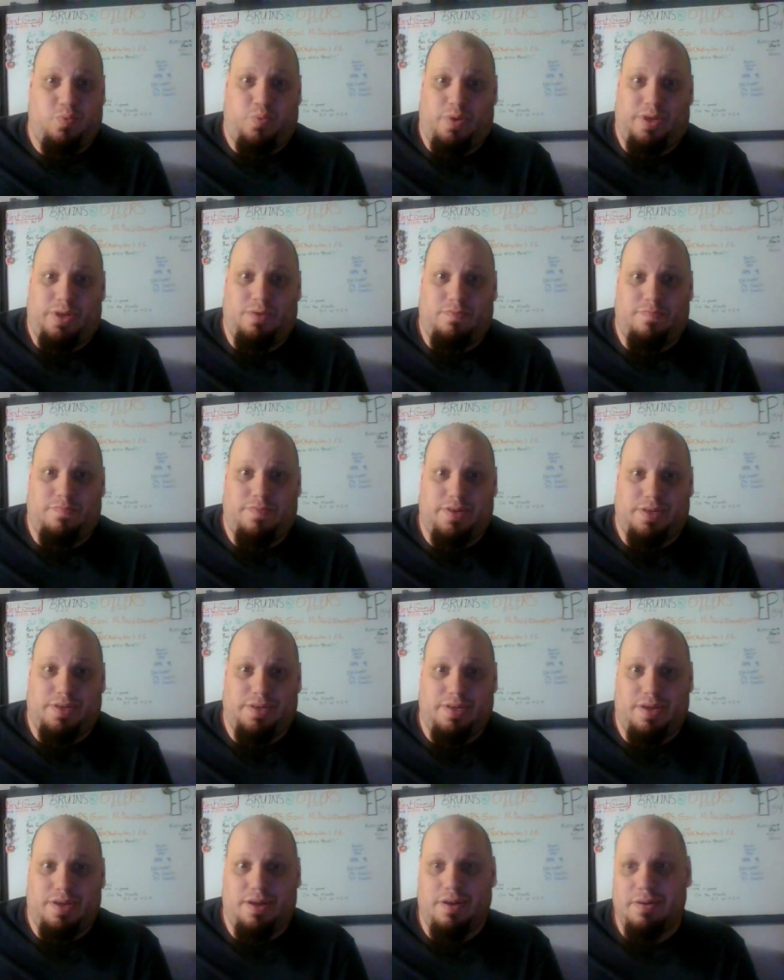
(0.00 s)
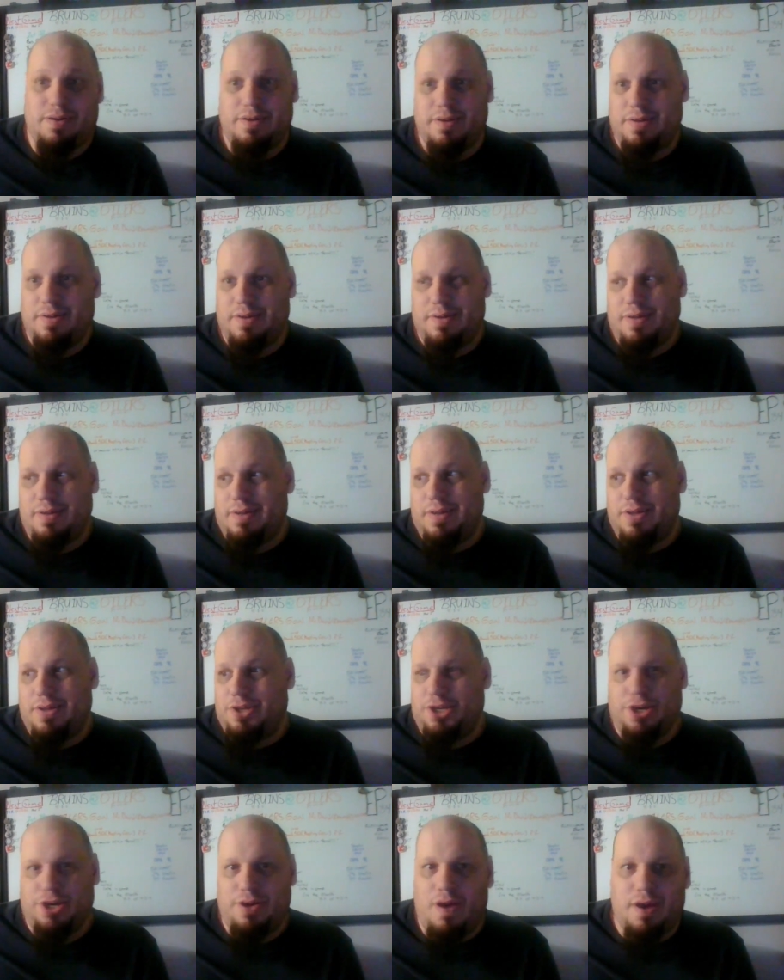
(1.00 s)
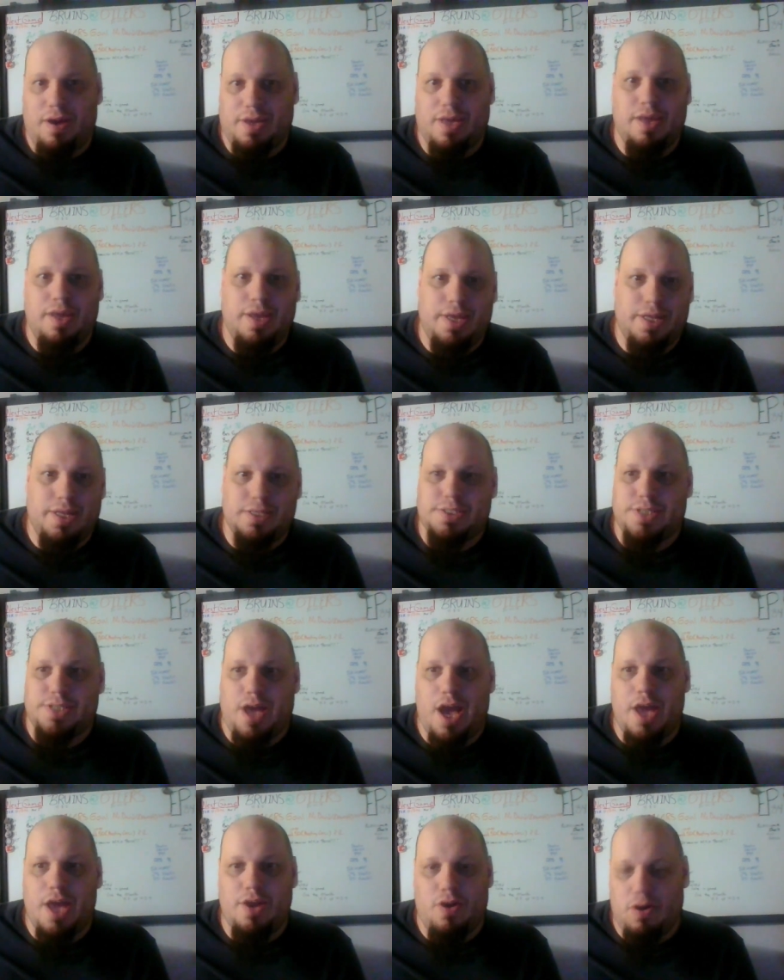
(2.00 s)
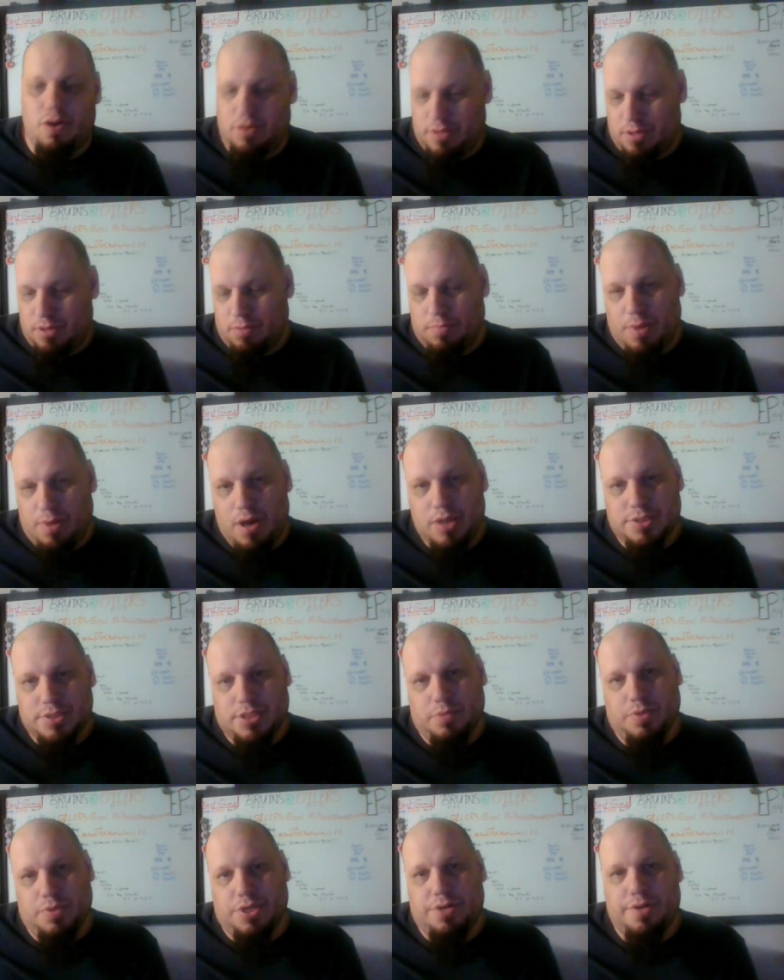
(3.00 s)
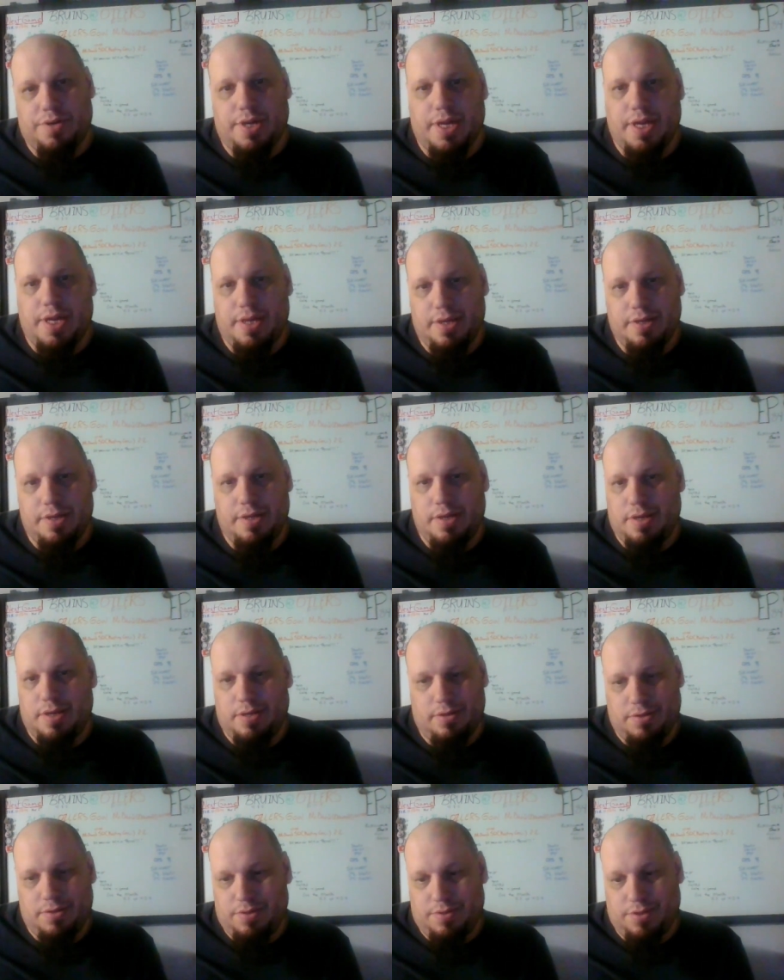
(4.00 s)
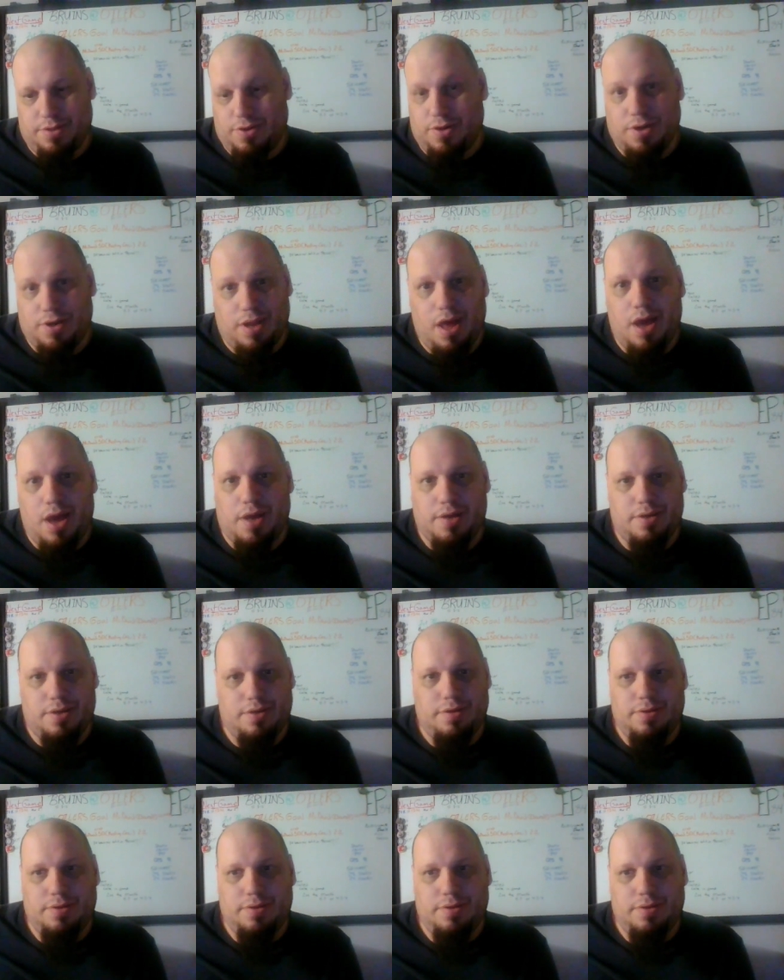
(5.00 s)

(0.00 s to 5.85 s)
We don't fucking care. You're not getting inside our little box that we created, and good luck.